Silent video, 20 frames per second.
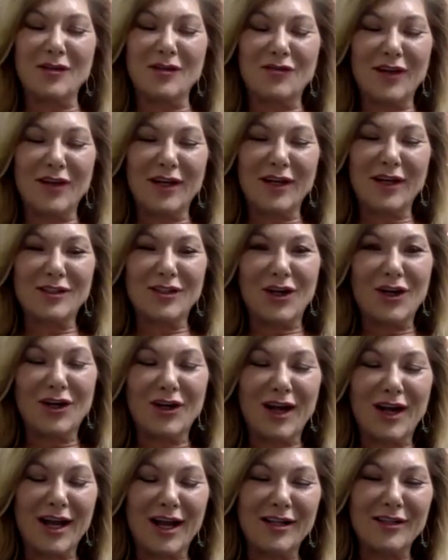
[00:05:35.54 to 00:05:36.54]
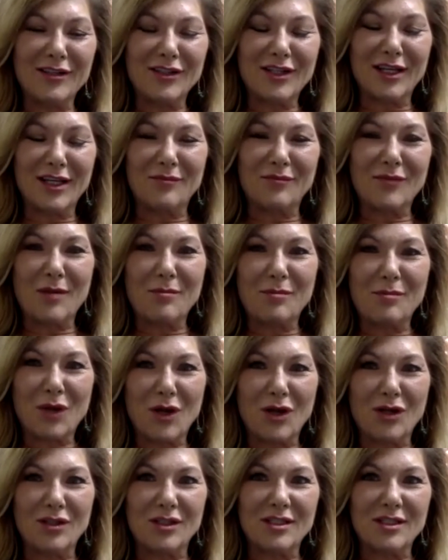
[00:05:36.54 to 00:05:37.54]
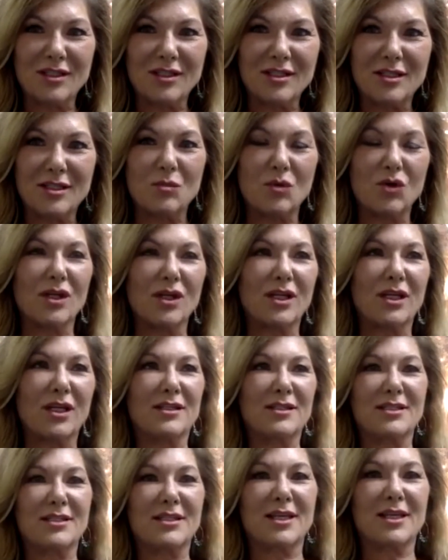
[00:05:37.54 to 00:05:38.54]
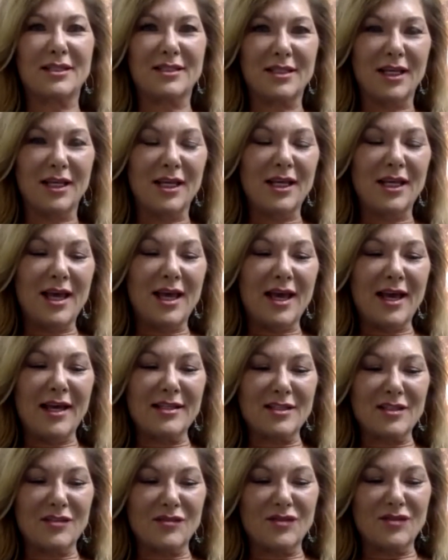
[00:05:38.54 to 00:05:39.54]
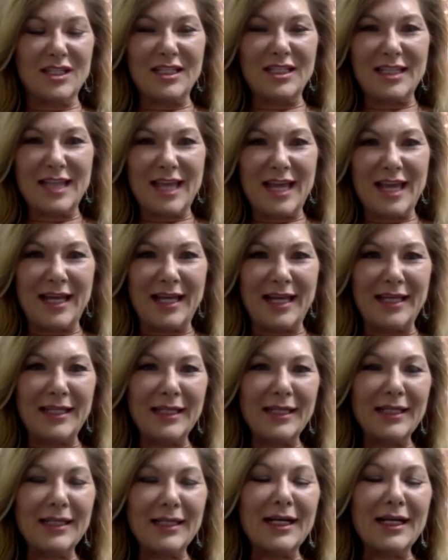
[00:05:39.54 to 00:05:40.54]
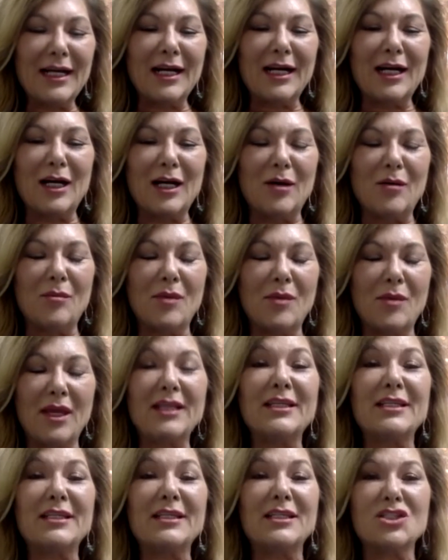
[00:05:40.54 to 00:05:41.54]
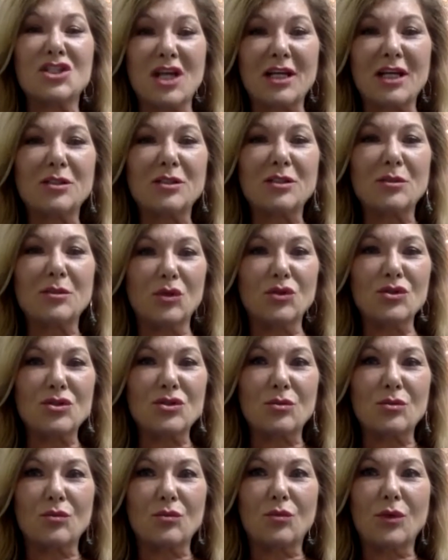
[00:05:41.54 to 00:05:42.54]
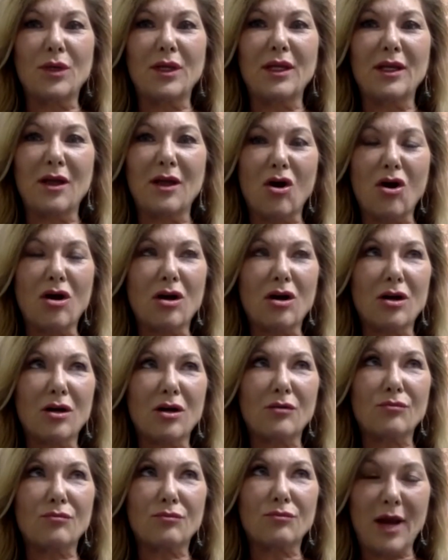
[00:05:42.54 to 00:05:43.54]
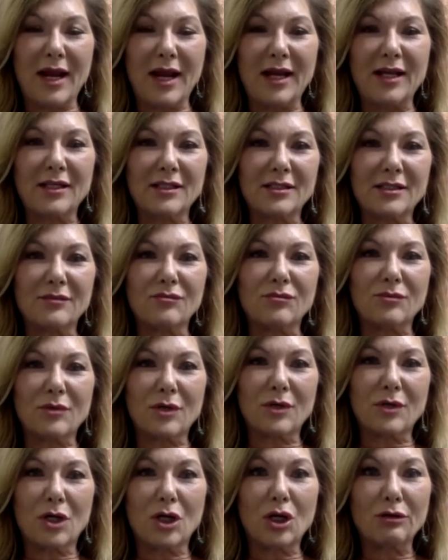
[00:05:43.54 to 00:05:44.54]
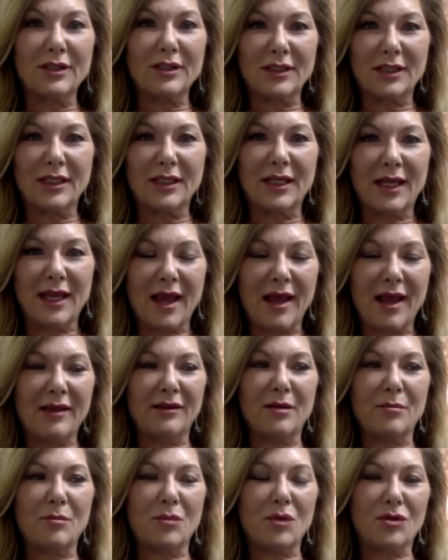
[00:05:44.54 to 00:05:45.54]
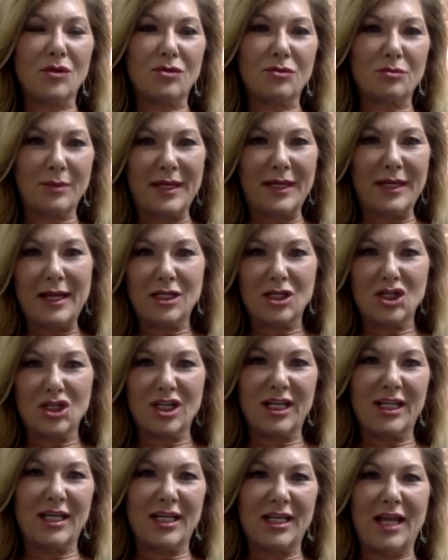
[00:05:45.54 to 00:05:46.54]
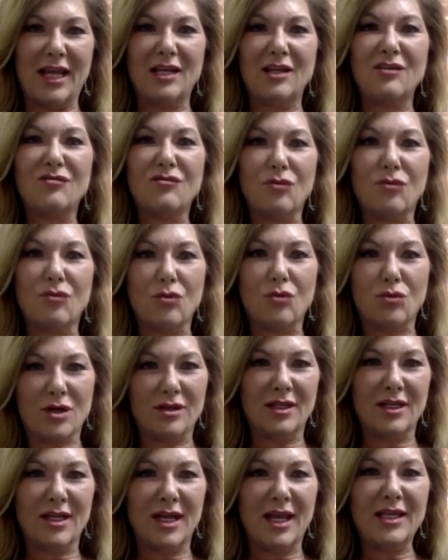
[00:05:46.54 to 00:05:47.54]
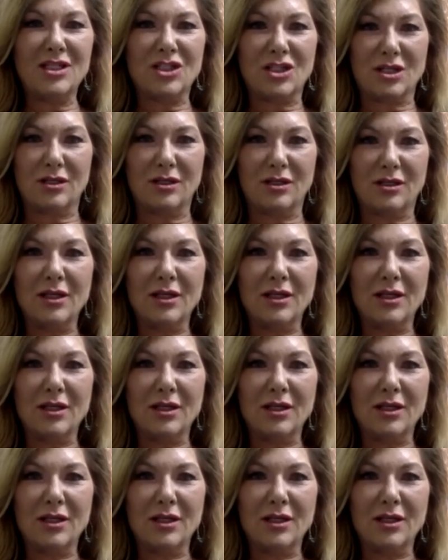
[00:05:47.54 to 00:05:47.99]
of fact, our Allergan rep called us this morning and said, as of today, in injectables, we are ranked currently at number 384 in the nation.